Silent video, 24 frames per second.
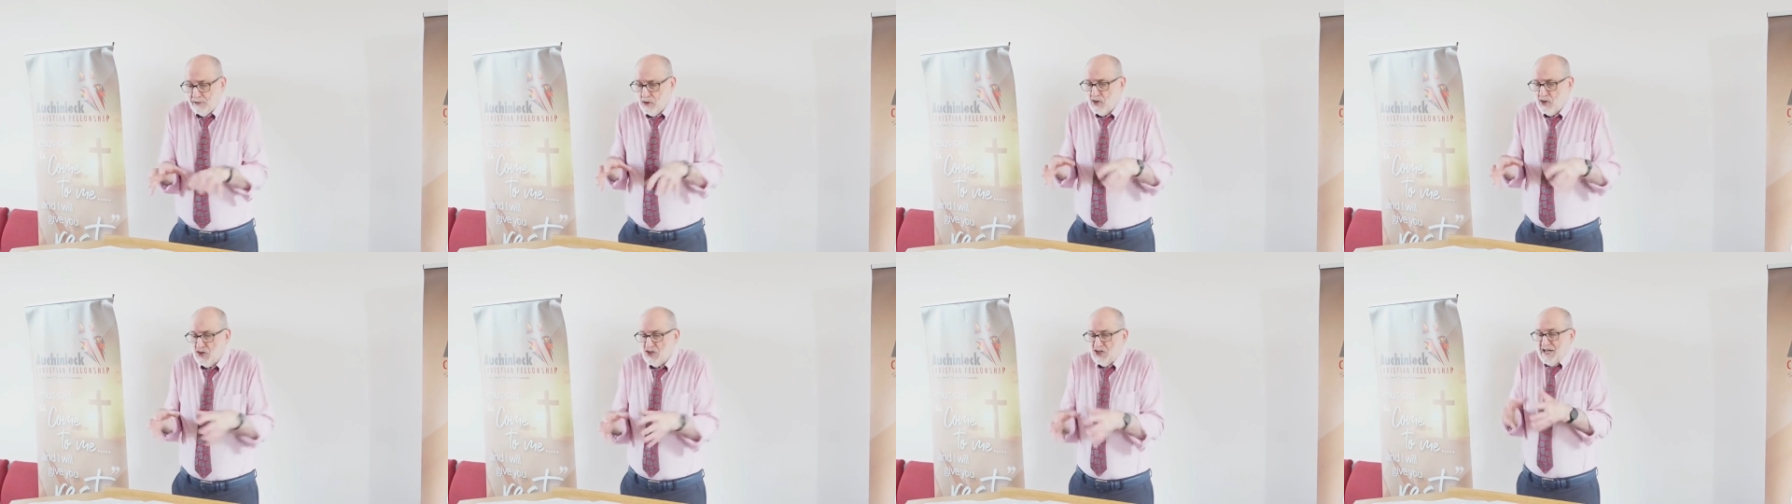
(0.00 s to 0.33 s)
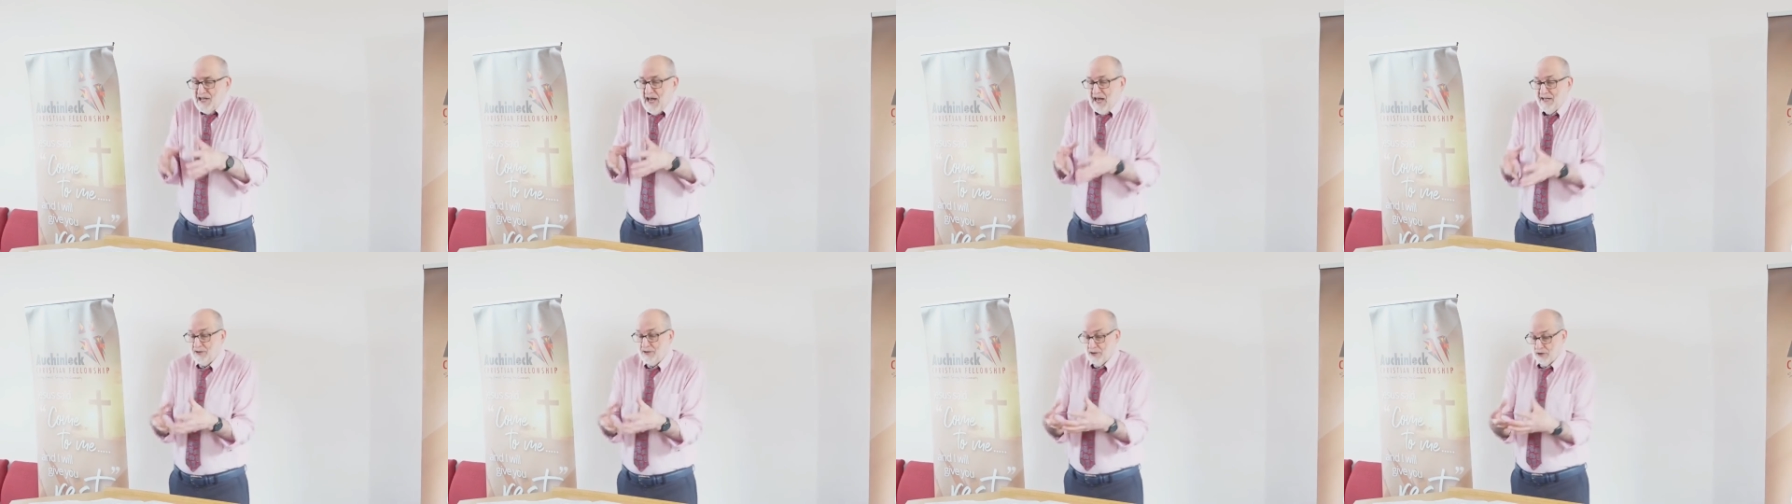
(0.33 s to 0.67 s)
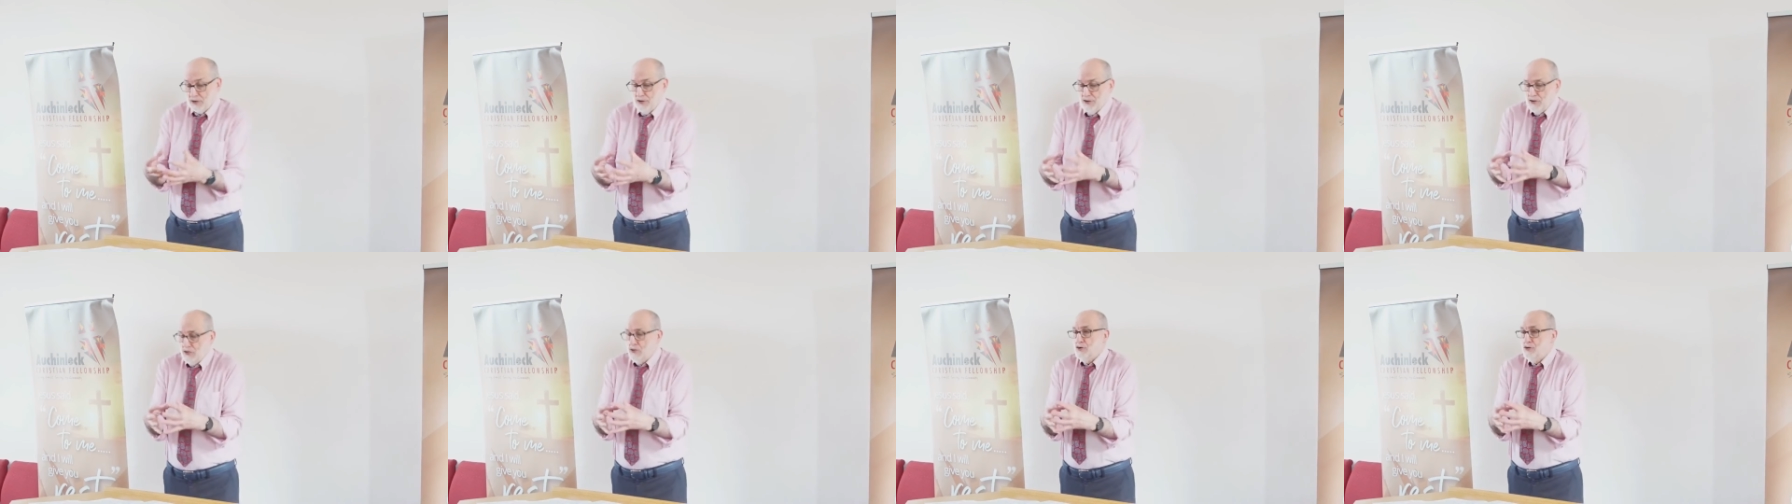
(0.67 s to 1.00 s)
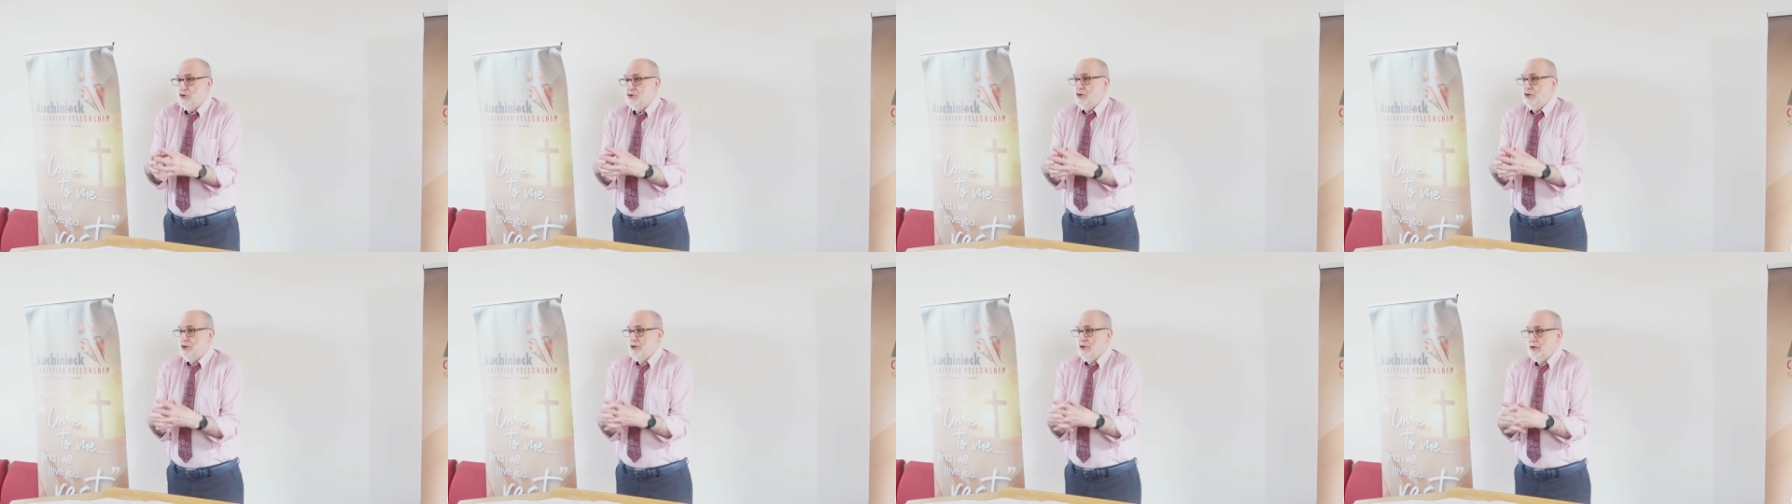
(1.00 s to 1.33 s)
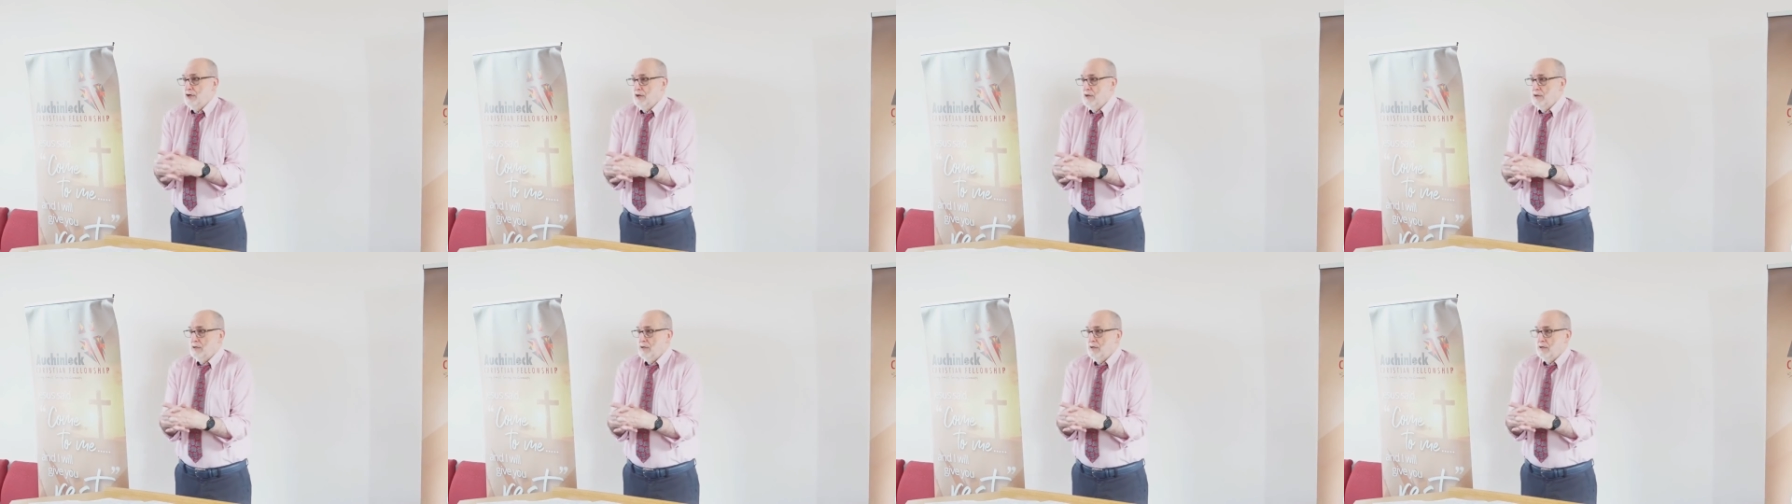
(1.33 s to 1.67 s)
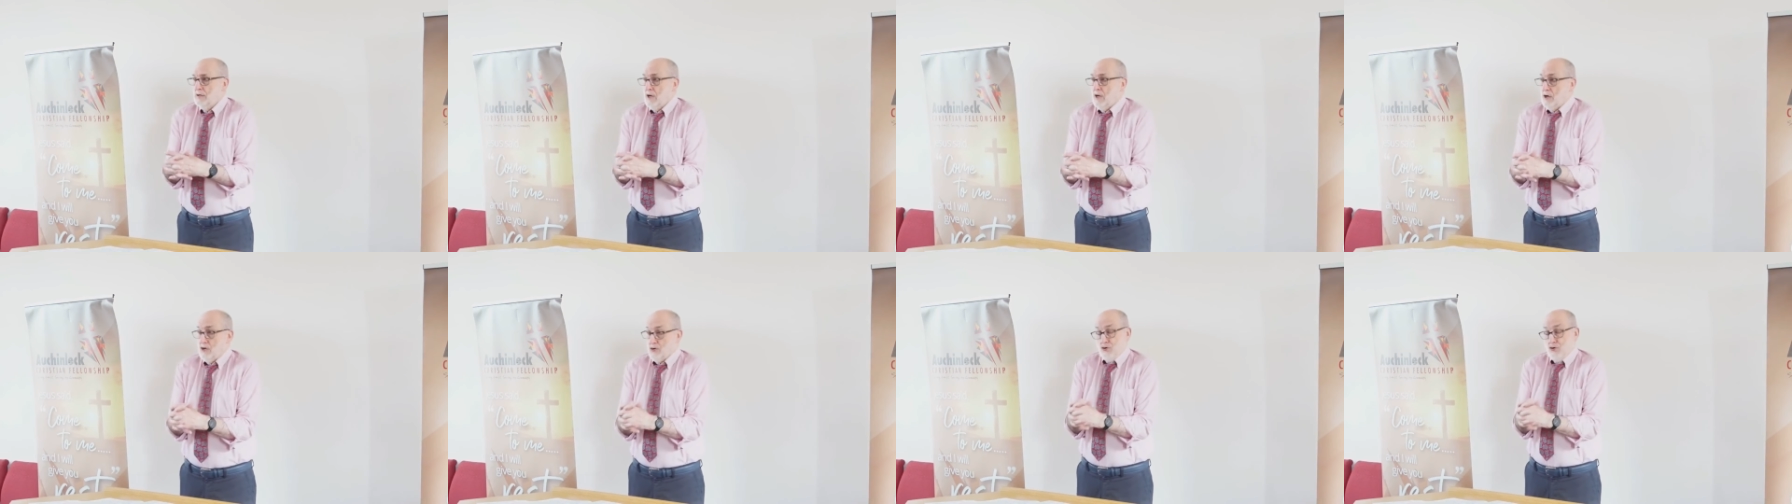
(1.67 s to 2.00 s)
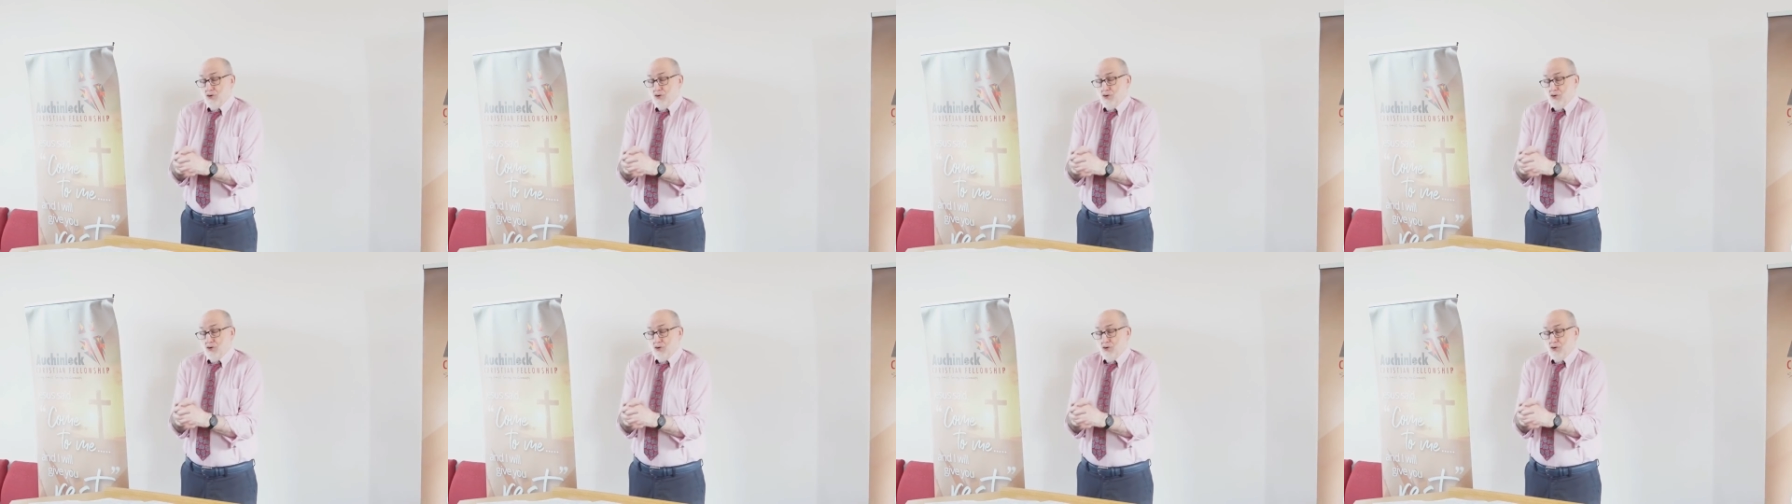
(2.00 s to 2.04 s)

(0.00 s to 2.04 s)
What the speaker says: just centered in you and